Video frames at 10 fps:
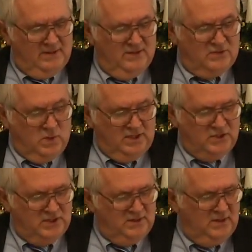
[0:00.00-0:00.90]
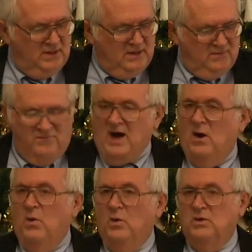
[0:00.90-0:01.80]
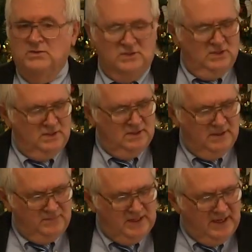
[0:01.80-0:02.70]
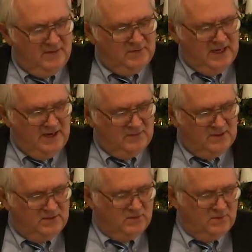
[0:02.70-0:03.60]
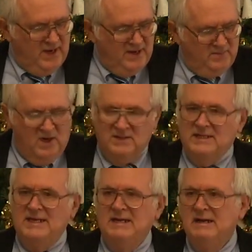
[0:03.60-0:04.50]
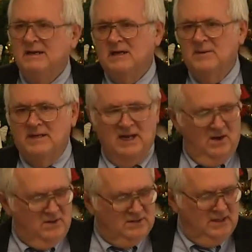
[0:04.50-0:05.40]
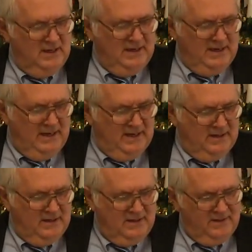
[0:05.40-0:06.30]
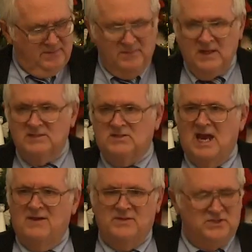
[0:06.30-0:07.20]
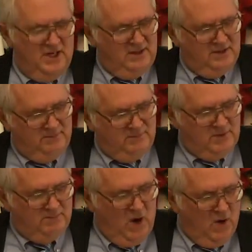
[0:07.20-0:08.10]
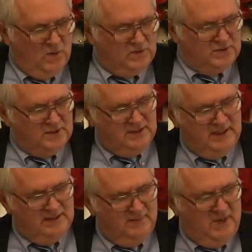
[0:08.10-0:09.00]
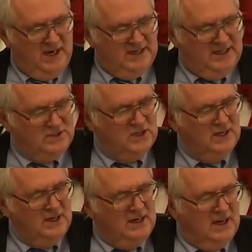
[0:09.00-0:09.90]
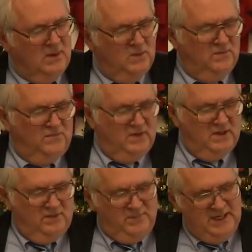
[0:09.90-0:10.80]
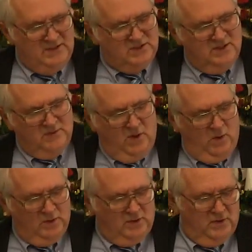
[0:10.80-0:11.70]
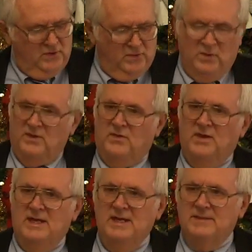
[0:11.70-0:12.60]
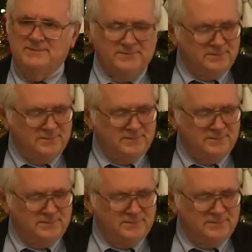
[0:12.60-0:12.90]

destruction, fowls of the heaven to remain upon thee, coming down and scavenging the bones and the bodies. I will fill the beasts of the whole earth with thee.